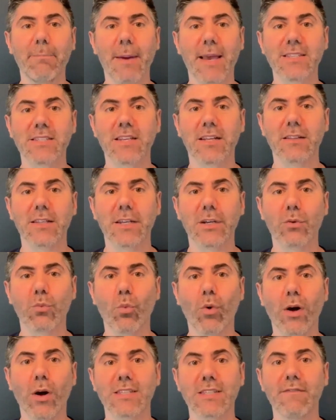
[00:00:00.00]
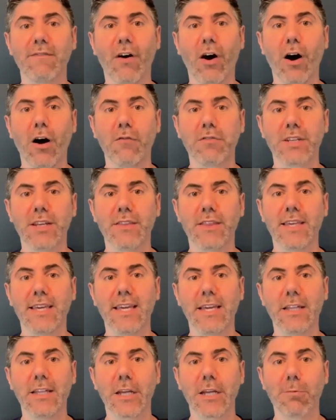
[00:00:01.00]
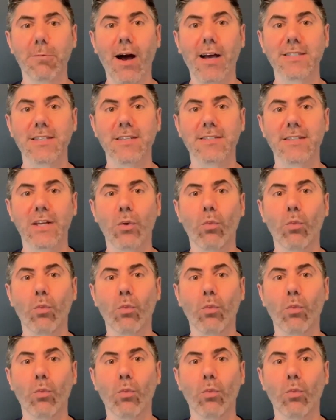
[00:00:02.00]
basically what's involved in the healing process